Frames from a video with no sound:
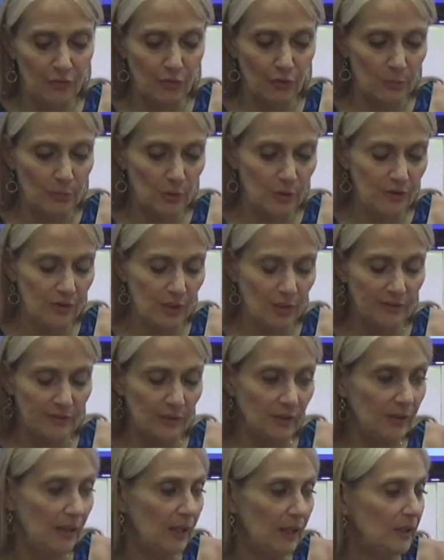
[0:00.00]
The full moon is on
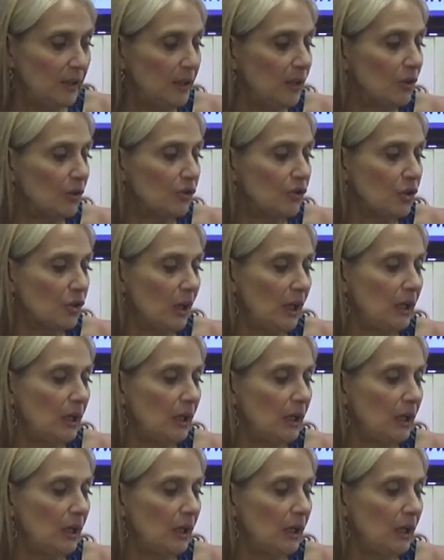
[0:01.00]
Sunday. And here is your